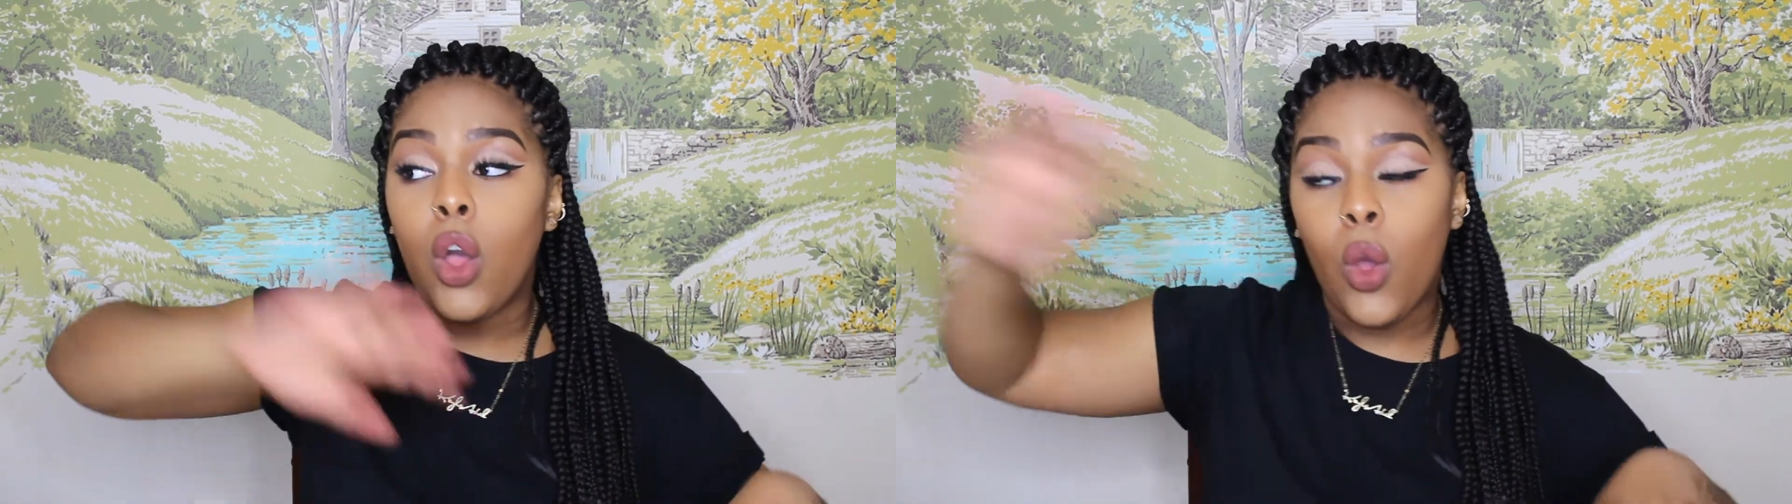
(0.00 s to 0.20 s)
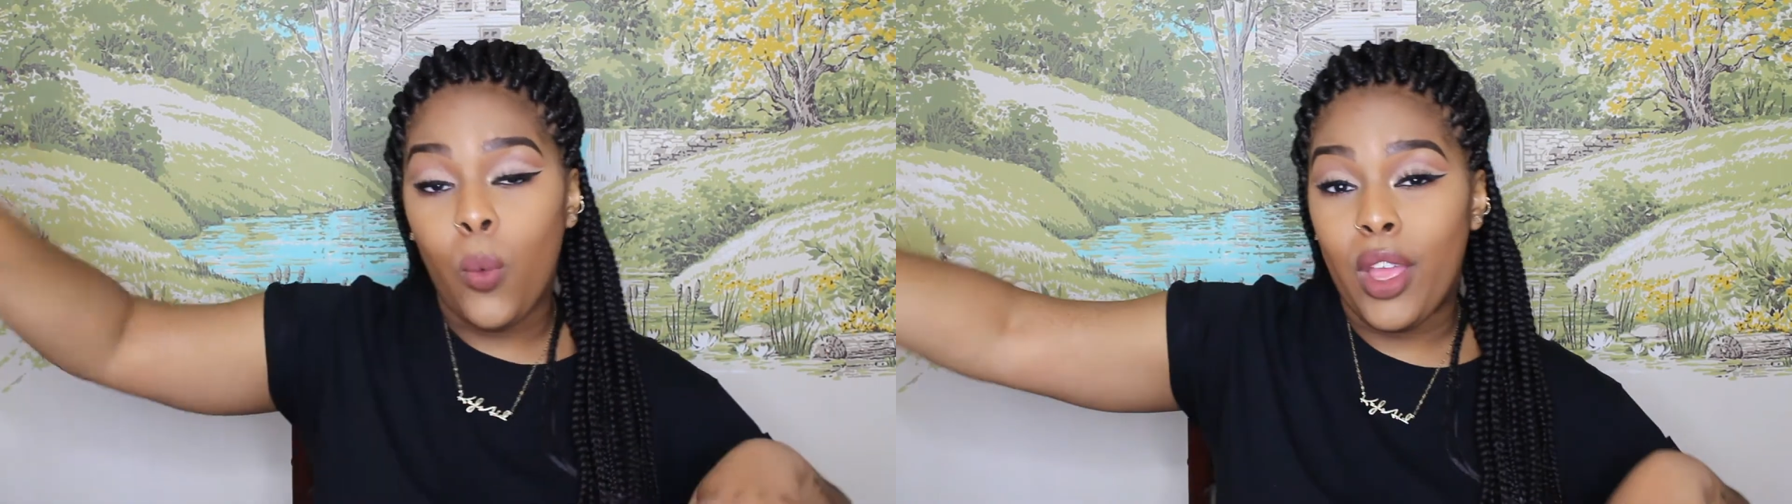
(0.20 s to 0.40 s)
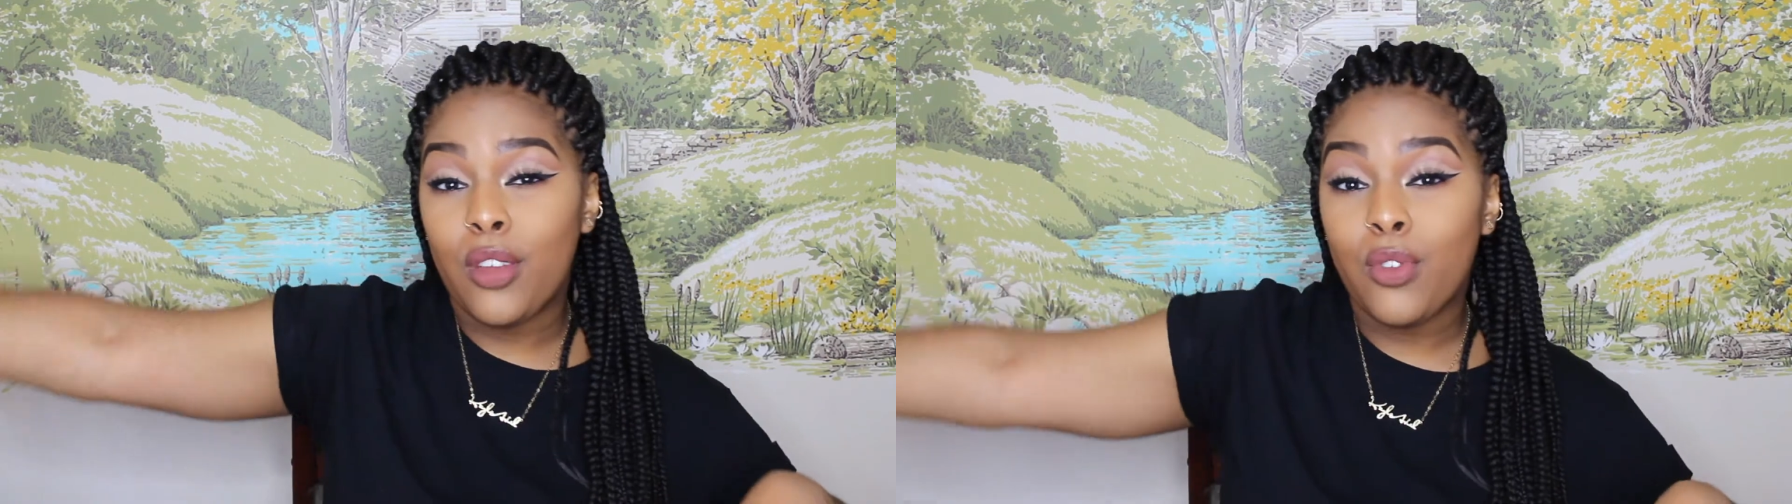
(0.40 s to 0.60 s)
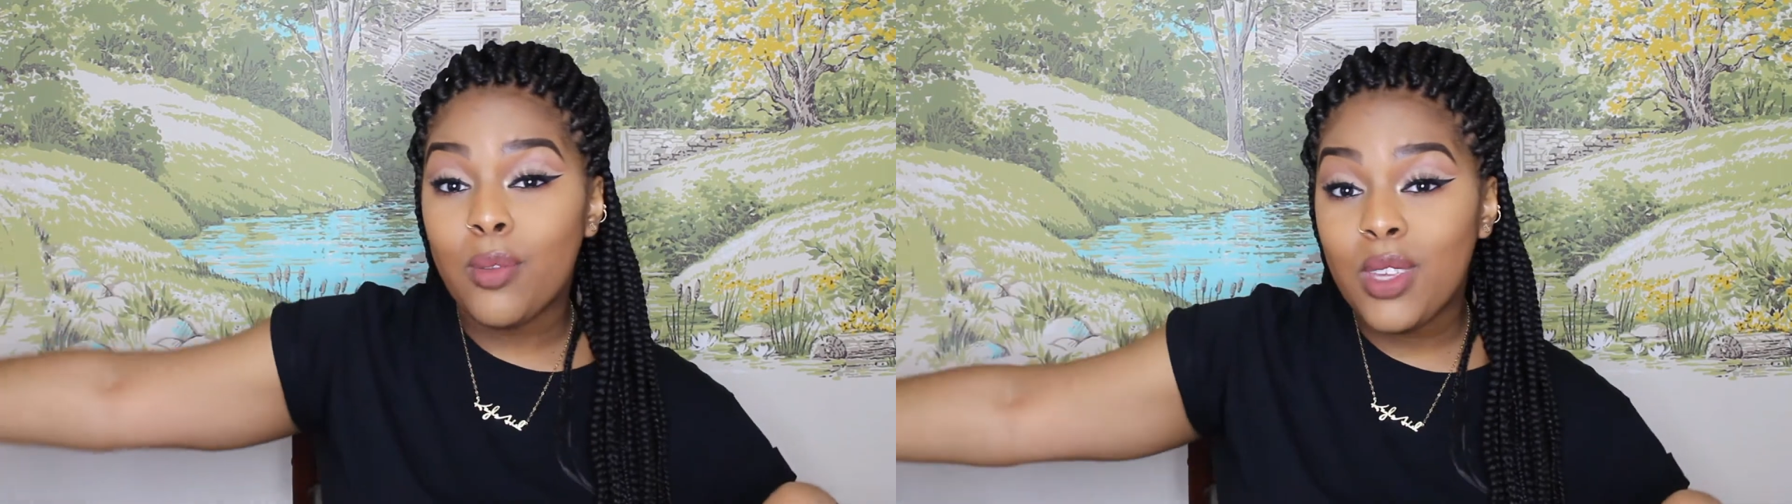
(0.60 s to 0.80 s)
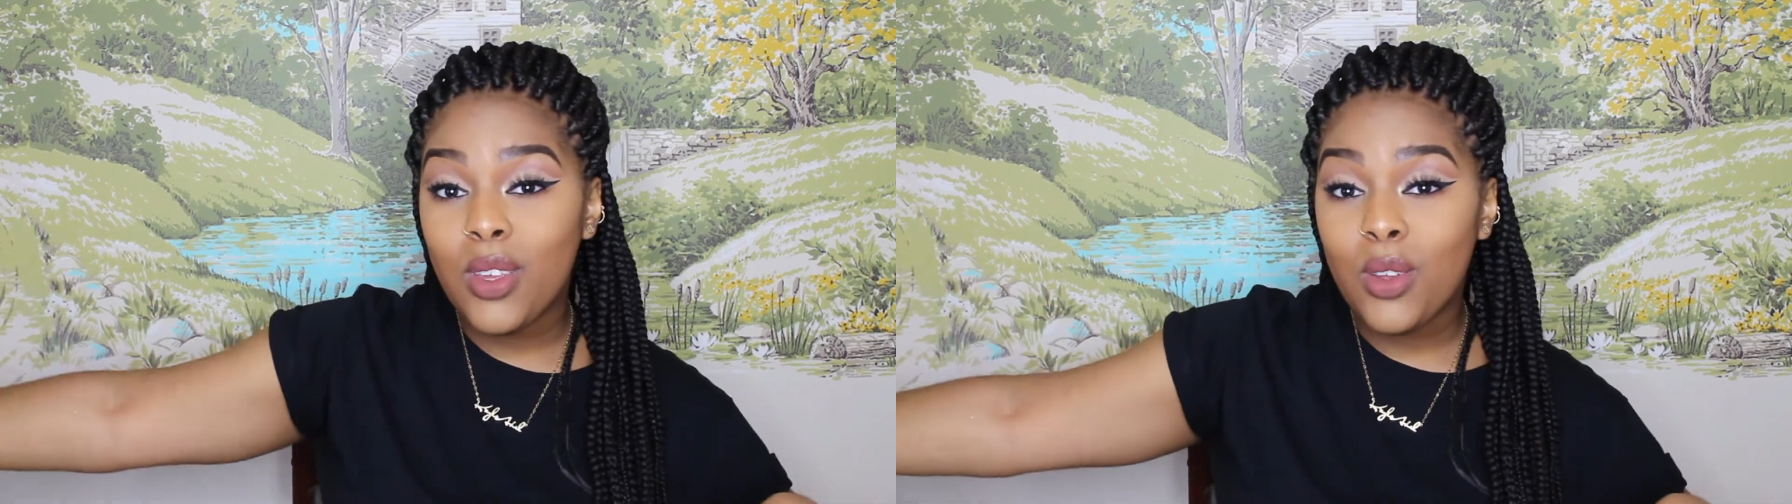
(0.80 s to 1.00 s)
away
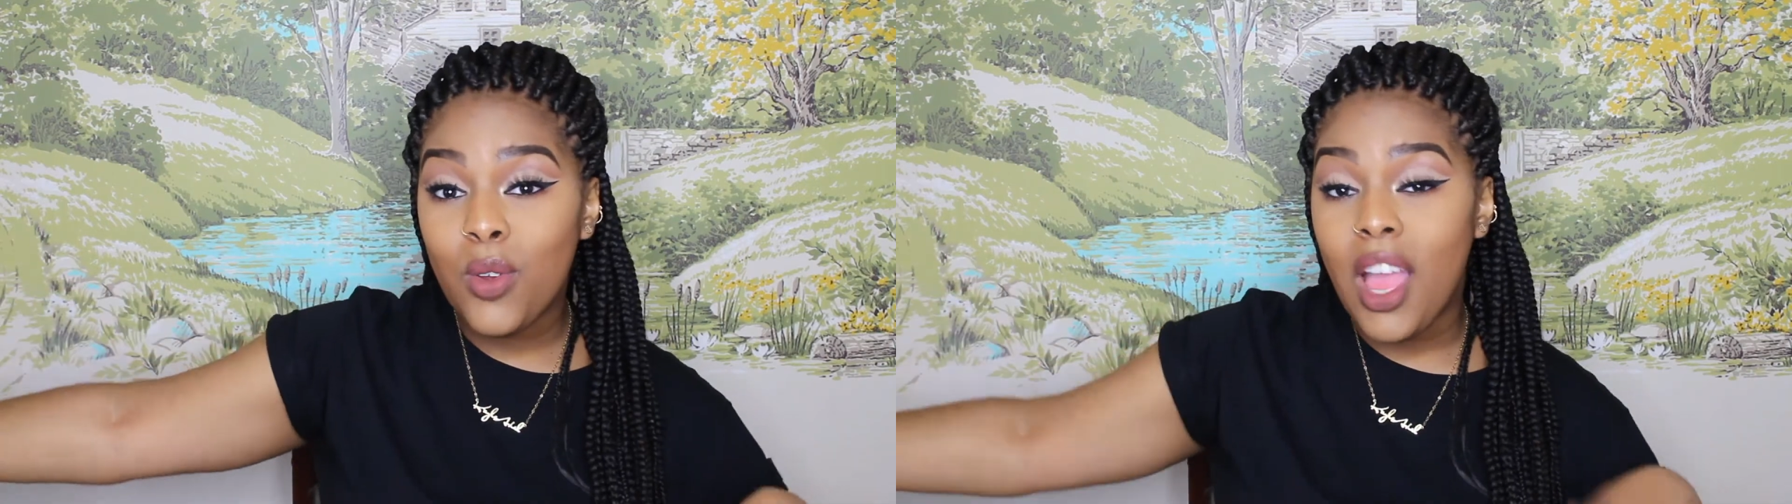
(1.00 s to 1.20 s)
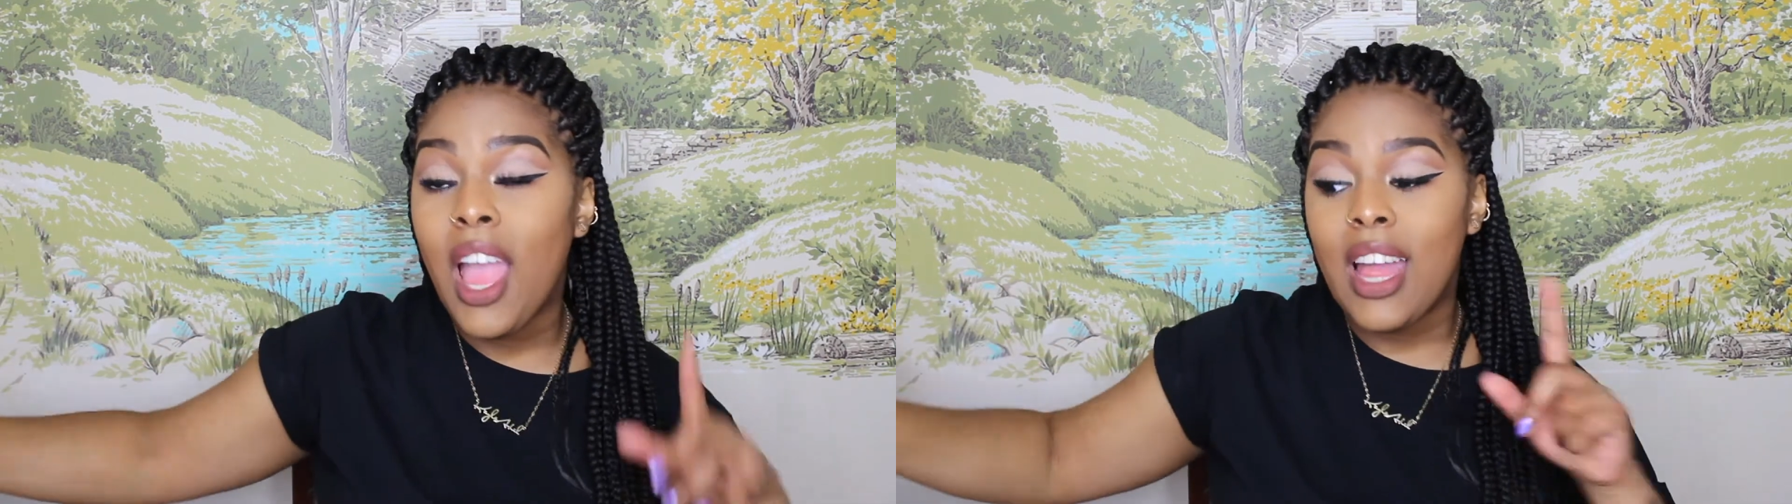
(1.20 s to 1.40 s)
from you,